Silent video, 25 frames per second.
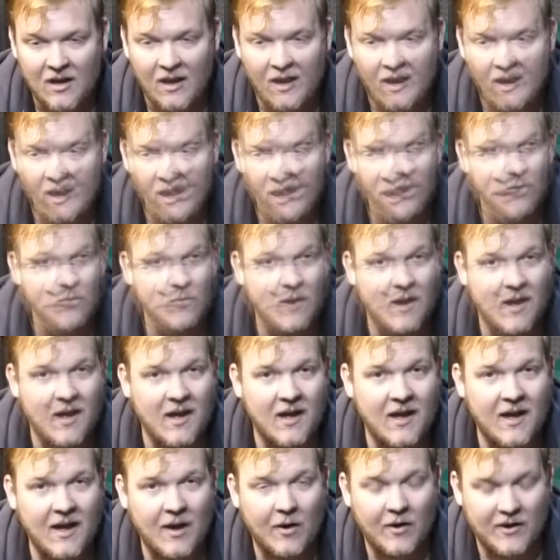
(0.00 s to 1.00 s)

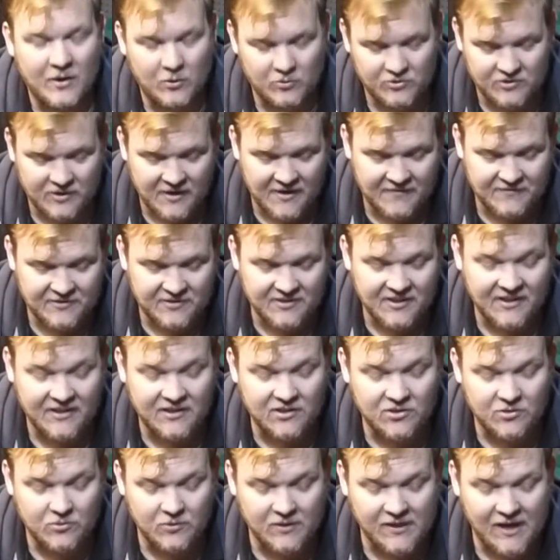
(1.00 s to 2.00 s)
I also have to
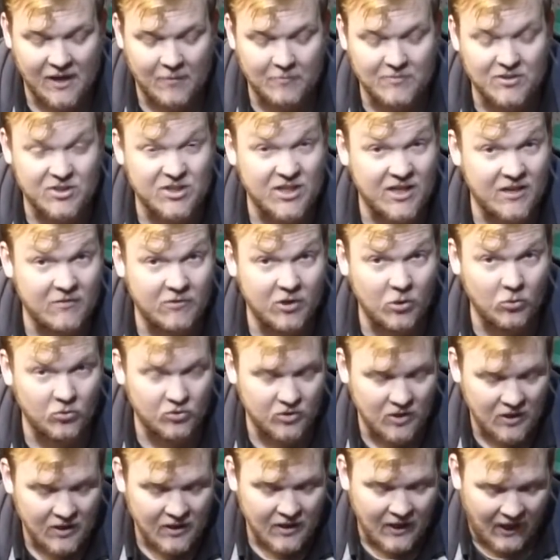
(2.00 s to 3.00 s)
take into account
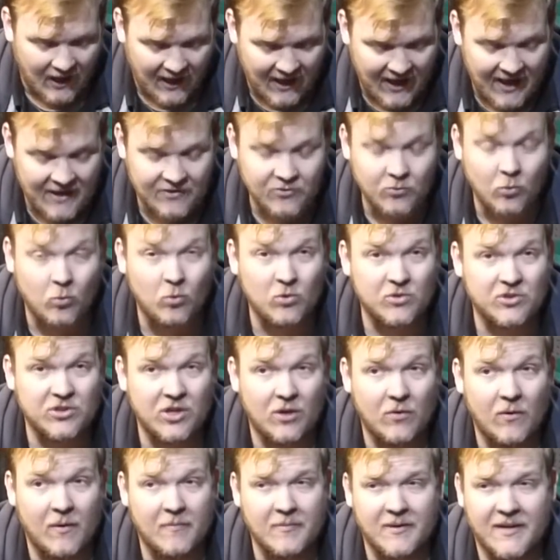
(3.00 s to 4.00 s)
materials, and
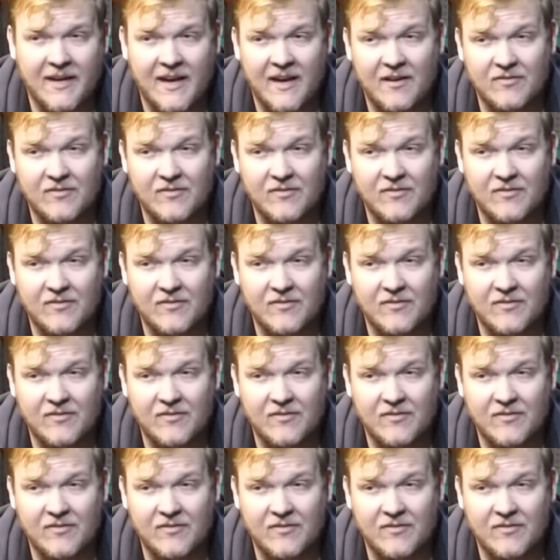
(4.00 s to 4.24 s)
also I'm going to